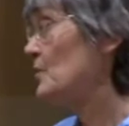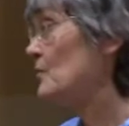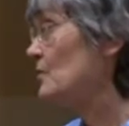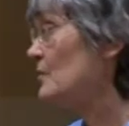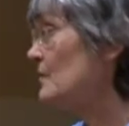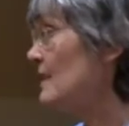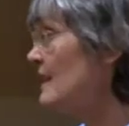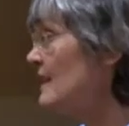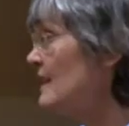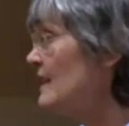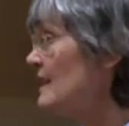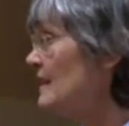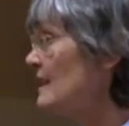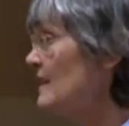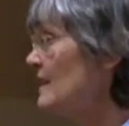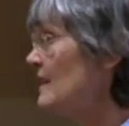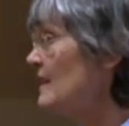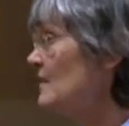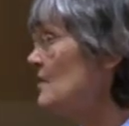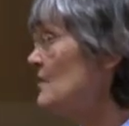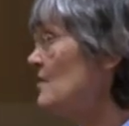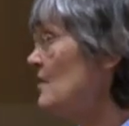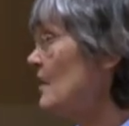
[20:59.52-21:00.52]
really
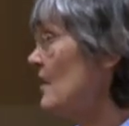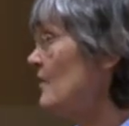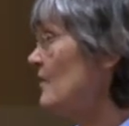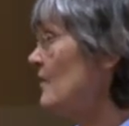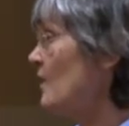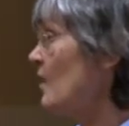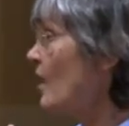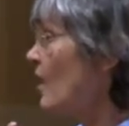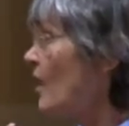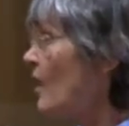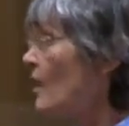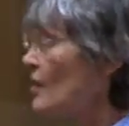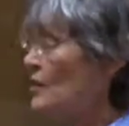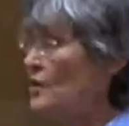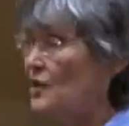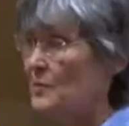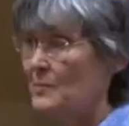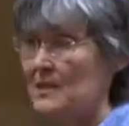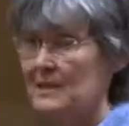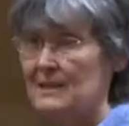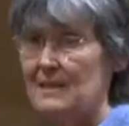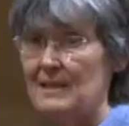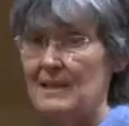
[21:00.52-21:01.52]
need to have an
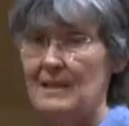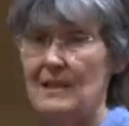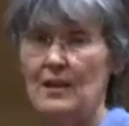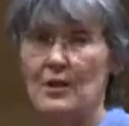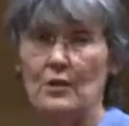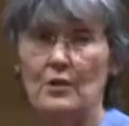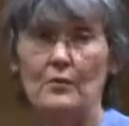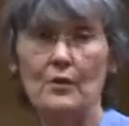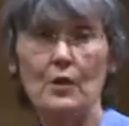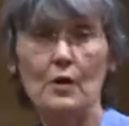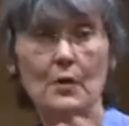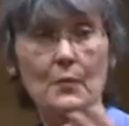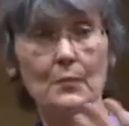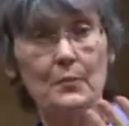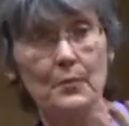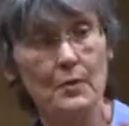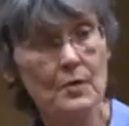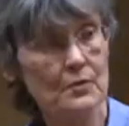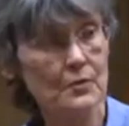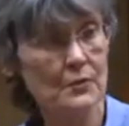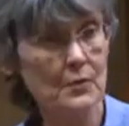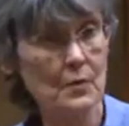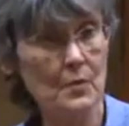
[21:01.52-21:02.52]
argument here. You've got to
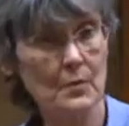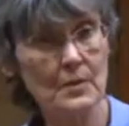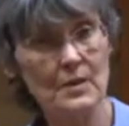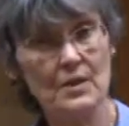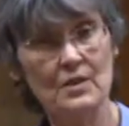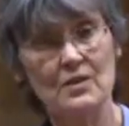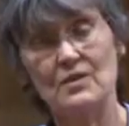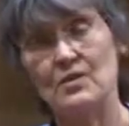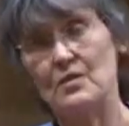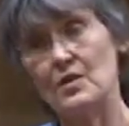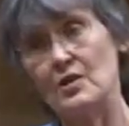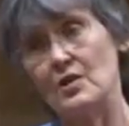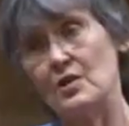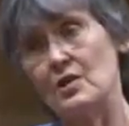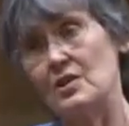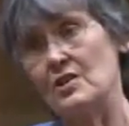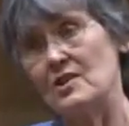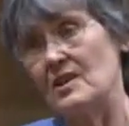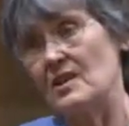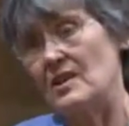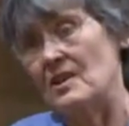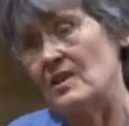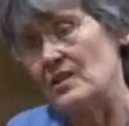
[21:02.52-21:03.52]
put forward
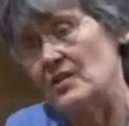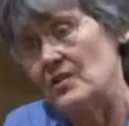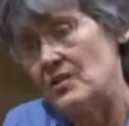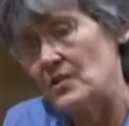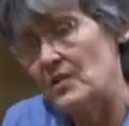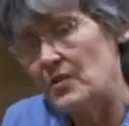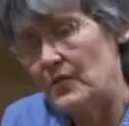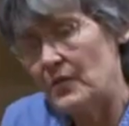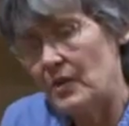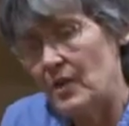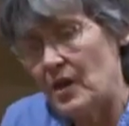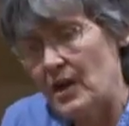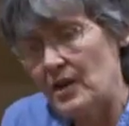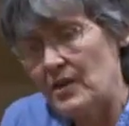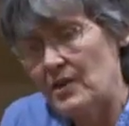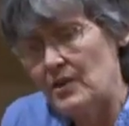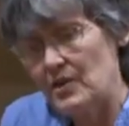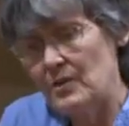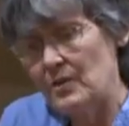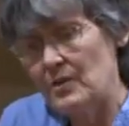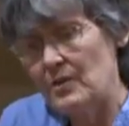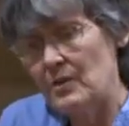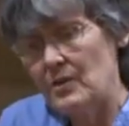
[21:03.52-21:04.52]
assertions. You've got
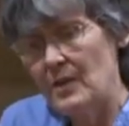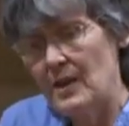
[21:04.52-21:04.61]
to